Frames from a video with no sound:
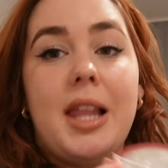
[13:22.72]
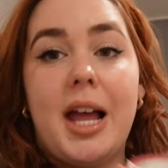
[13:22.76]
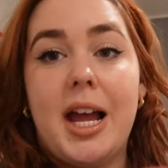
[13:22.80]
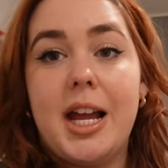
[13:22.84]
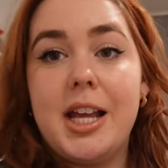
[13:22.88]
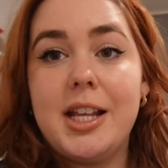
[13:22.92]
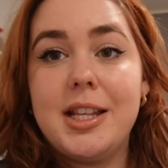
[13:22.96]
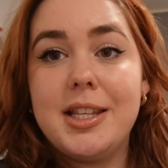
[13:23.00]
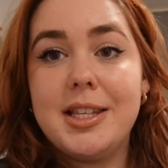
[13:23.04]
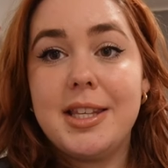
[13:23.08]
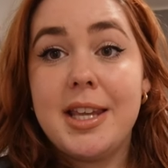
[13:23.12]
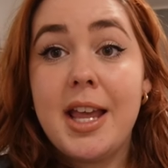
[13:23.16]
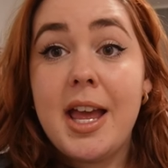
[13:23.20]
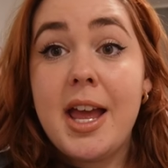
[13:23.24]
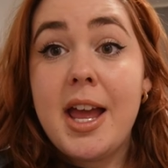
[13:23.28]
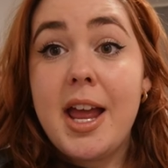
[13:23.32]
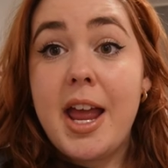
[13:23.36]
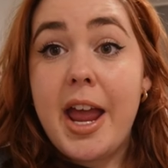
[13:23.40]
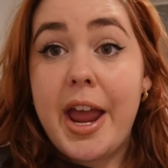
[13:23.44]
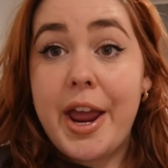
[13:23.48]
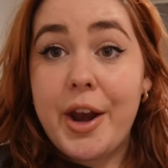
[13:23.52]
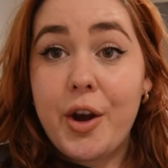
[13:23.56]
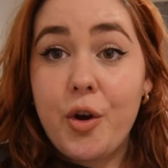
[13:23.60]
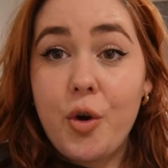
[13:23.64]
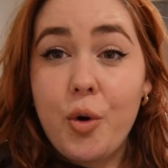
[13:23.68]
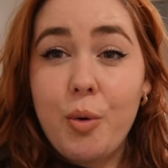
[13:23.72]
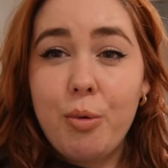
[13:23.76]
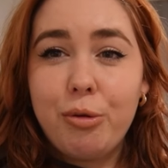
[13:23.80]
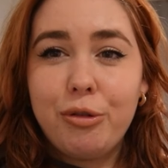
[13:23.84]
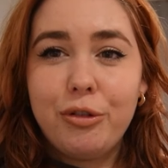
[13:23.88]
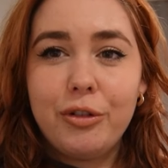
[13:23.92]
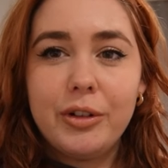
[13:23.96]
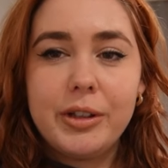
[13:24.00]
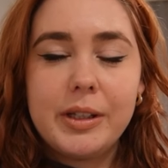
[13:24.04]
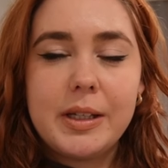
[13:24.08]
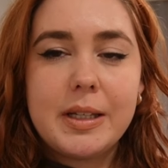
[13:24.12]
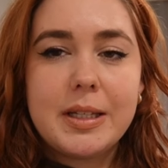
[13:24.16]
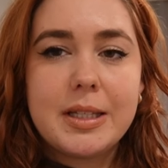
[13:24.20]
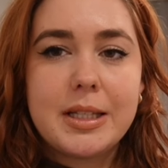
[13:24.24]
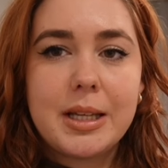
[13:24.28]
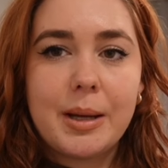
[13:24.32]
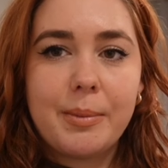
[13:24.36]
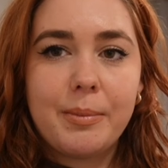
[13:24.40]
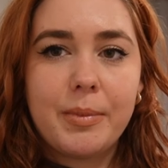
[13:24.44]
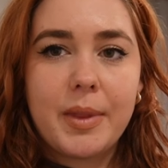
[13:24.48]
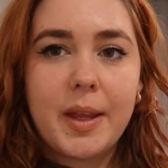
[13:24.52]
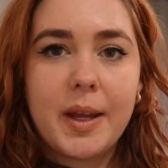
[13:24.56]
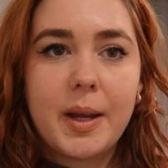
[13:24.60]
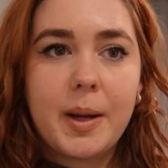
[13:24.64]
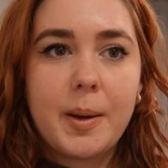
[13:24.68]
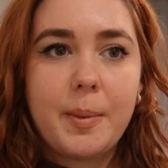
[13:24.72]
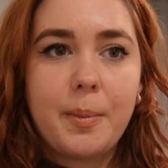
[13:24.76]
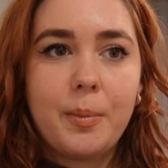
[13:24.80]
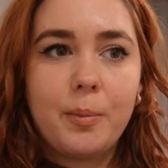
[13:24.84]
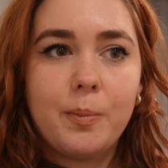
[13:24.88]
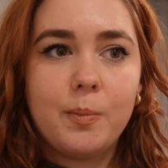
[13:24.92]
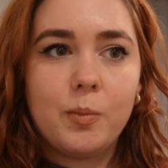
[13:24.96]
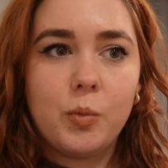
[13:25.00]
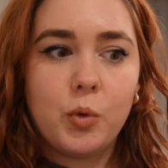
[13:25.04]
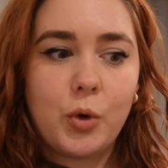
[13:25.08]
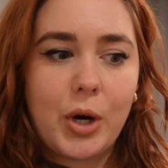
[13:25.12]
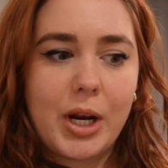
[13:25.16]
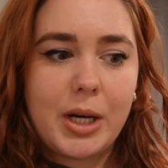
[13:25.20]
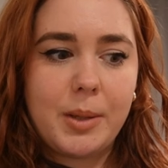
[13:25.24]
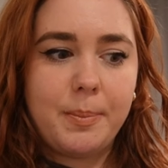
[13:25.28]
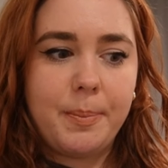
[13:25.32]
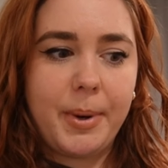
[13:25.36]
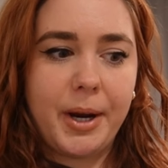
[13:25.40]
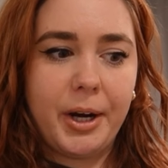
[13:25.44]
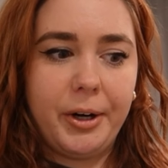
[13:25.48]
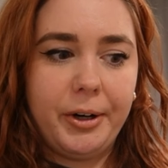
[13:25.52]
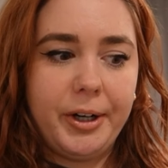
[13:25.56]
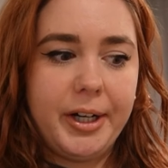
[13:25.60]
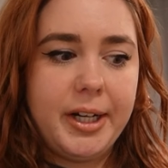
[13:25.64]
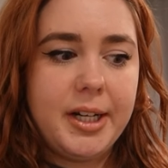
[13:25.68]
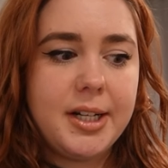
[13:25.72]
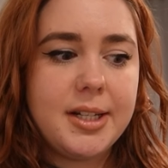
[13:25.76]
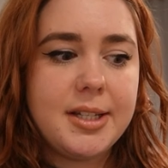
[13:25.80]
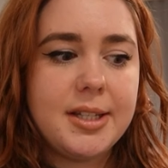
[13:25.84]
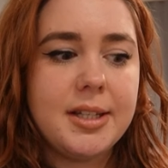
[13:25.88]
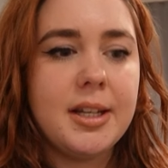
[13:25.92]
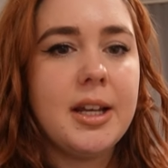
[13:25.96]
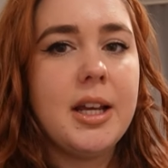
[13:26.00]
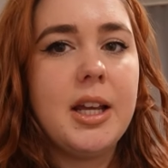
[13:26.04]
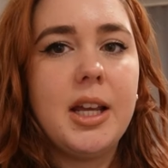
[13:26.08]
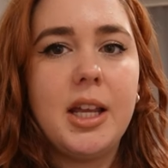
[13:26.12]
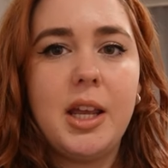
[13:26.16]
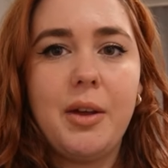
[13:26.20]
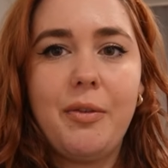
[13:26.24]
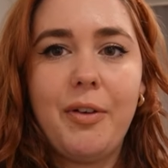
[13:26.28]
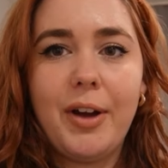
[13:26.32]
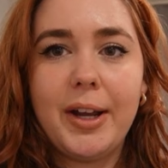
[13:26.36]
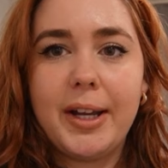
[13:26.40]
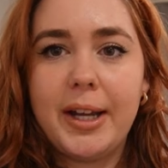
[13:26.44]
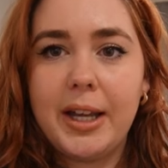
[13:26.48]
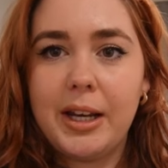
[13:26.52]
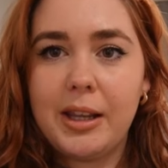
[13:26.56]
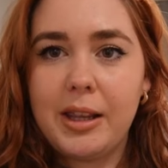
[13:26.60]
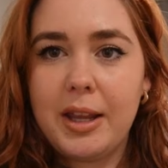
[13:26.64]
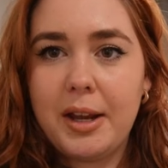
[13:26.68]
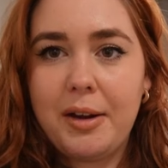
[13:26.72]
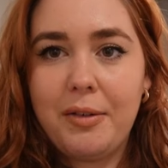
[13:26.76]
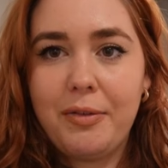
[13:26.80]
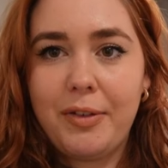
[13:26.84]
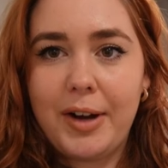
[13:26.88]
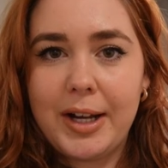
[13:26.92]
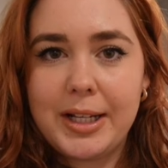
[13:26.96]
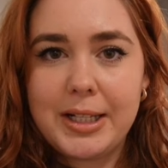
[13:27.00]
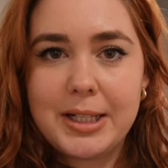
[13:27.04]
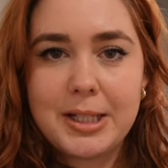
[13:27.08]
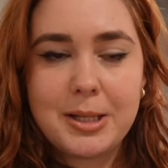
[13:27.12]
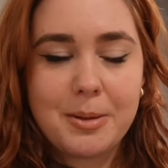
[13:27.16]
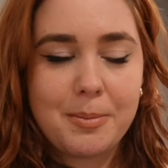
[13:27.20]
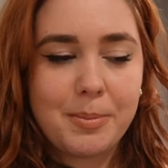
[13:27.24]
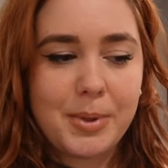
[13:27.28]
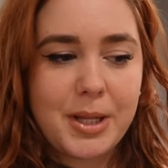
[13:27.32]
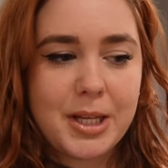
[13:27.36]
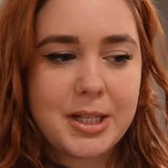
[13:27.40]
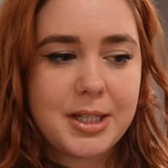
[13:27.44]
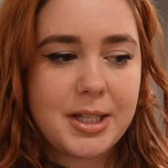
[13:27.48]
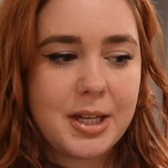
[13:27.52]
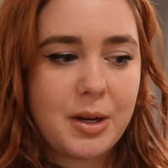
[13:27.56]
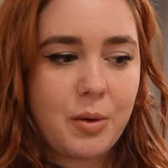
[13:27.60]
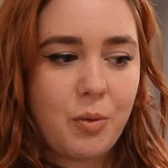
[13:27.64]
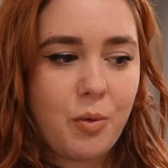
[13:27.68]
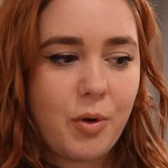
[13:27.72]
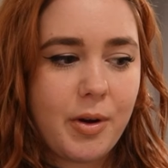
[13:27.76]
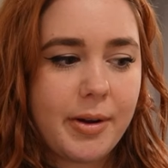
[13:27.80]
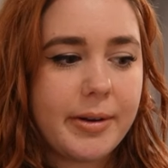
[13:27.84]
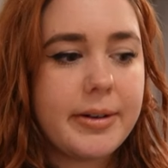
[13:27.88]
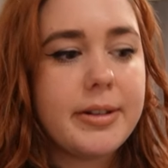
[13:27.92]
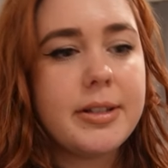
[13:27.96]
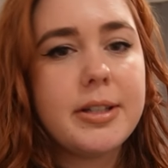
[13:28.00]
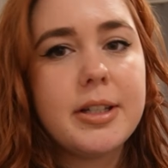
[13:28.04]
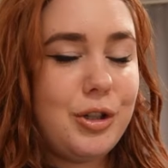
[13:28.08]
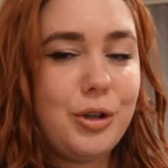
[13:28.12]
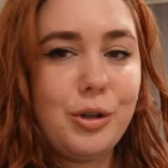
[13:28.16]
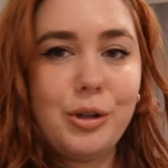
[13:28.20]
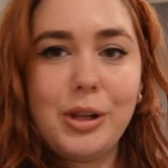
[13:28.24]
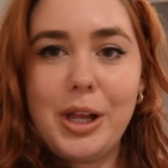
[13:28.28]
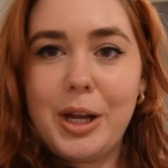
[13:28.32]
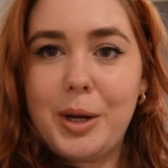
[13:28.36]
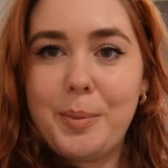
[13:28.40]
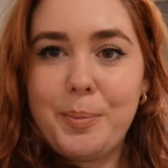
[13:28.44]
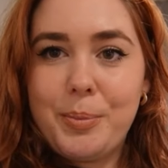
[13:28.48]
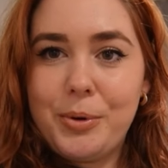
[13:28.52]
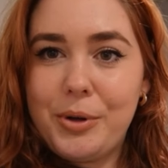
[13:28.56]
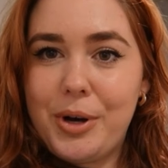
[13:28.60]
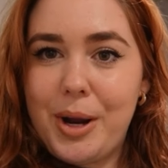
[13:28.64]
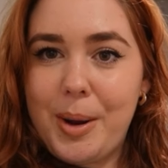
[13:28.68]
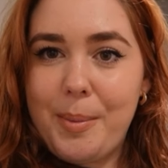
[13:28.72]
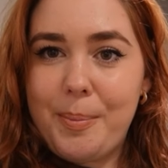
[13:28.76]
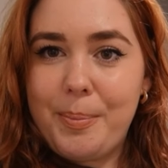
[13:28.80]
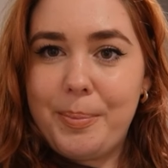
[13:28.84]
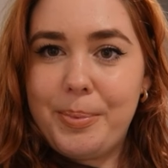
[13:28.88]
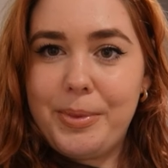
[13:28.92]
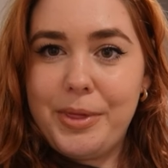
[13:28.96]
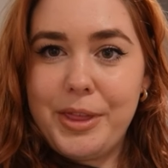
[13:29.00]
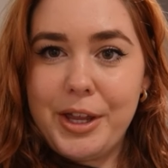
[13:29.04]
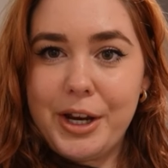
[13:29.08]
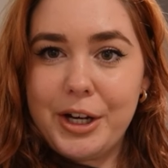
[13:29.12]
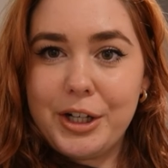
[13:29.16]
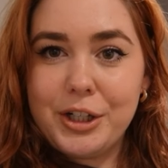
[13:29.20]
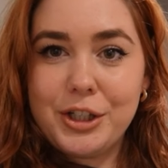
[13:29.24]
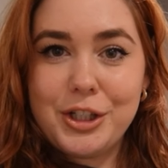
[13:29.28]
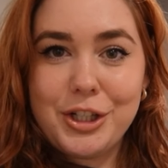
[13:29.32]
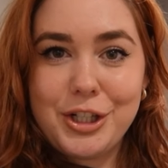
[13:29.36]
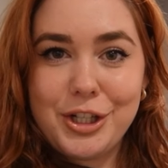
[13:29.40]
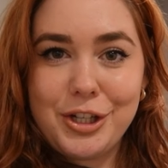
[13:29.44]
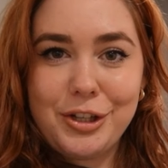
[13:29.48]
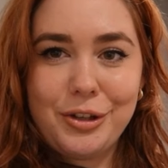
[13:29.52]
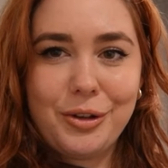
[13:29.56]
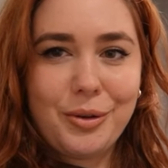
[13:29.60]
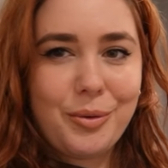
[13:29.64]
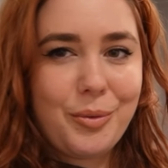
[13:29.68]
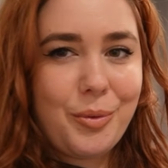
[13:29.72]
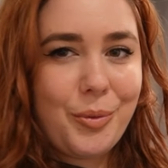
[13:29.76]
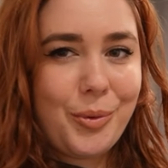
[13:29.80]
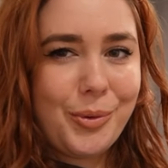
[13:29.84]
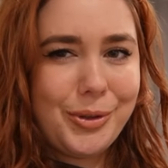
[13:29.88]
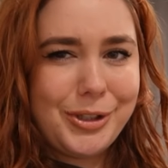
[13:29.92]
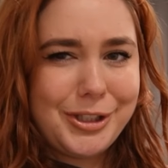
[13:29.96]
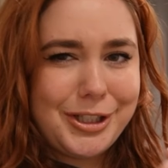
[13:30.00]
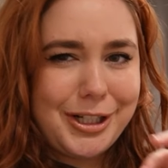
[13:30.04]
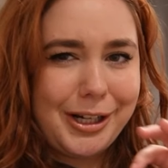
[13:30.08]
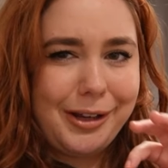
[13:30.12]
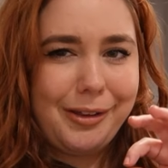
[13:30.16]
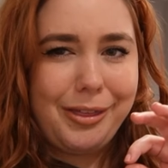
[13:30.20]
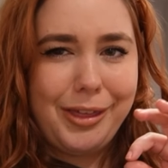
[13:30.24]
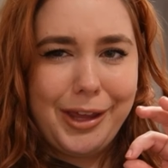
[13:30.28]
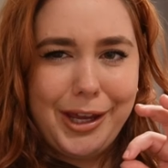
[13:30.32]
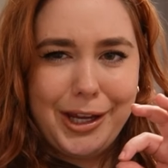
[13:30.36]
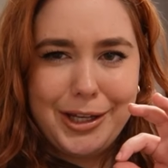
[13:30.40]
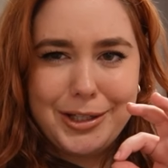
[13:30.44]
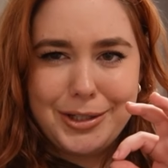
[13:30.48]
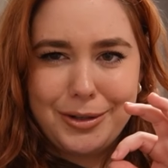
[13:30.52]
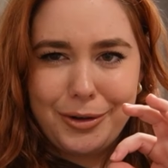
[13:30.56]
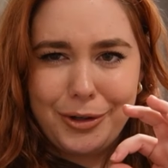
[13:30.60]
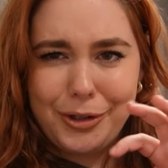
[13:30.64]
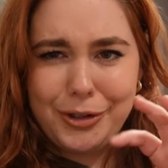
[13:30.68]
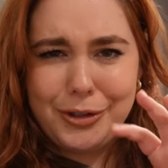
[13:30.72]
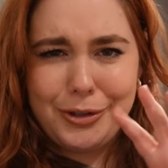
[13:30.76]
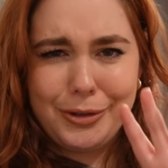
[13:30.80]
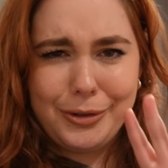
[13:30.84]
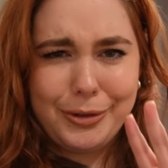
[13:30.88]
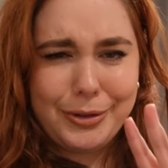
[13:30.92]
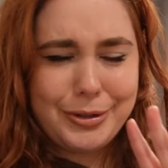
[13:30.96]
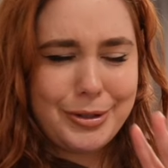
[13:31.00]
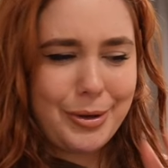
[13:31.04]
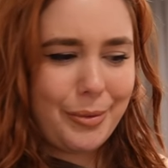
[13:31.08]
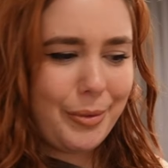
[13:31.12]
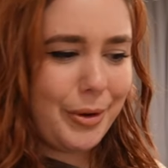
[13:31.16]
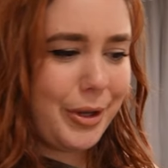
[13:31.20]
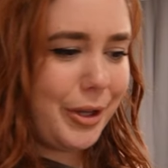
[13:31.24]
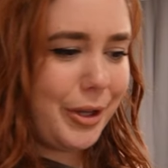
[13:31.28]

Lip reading: lights and hopefully some like red berries if I can like find some plastic ones to like put up there too, which I think is going to look so